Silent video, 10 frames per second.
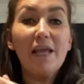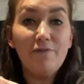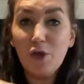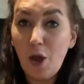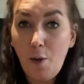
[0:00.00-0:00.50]

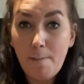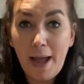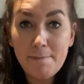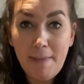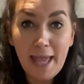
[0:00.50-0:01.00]
If you go on
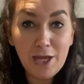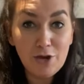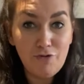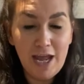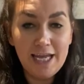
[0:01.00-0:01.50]
my main
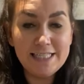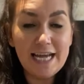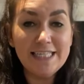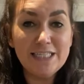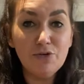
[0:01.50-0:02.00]
grid,
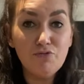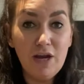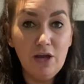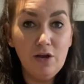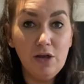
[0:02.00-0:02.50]
I did a
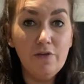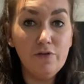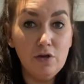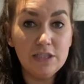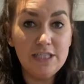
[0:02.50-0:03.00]
reel
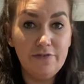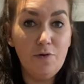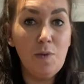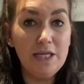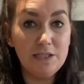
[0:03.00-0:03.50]
of lots of
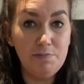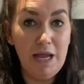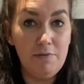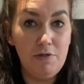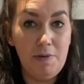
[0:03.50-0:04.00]
different ways to
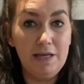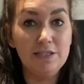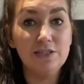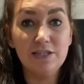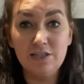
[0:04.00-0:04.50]
play with the
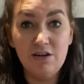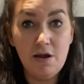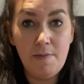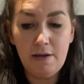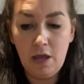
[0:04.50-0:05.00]
pasta, because I don't
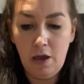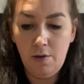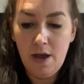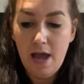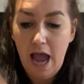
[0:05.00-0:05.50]
know about
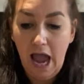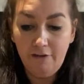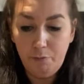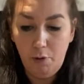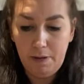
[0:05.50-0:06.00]
you,
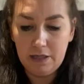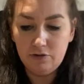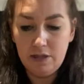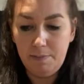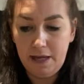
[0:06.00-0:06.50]
I've bought
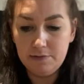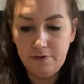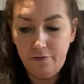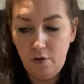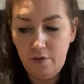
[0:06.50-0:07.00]
pasta in the past
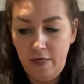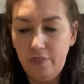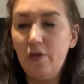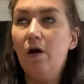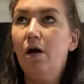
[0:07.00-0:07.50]
before and
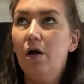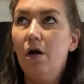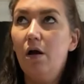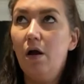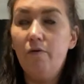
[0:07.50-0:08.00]
then thought,
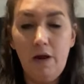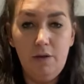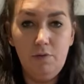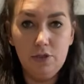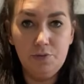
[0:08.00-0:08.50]

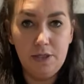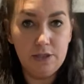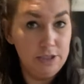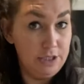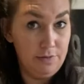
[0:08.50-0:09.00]
right, what should we
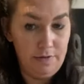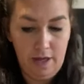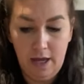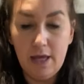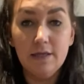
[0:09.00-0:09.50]
actually do with
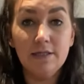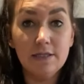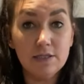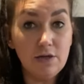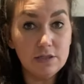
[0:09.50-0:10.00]
it? So
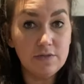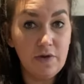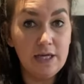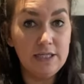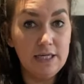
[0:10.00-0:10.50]
there's lots
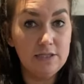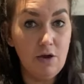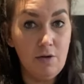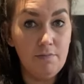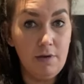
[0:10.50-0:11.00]
of ideas
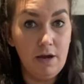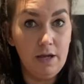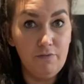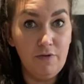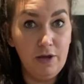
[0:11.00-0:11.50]
on
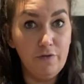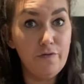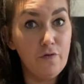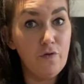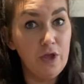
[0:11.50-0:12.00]
my reel
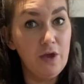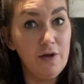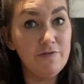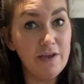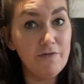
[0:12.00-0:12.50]
for you
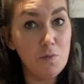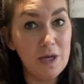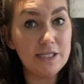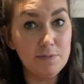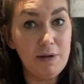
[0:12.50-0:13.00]
of different
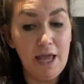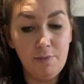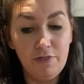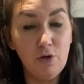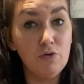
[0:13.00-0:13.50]
ways to play
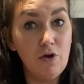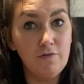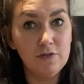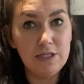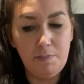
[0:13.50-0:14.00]
with your
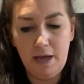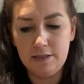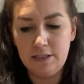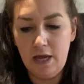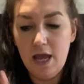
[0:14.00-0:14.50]
novelty
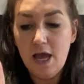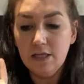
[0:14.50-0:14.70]
pasta.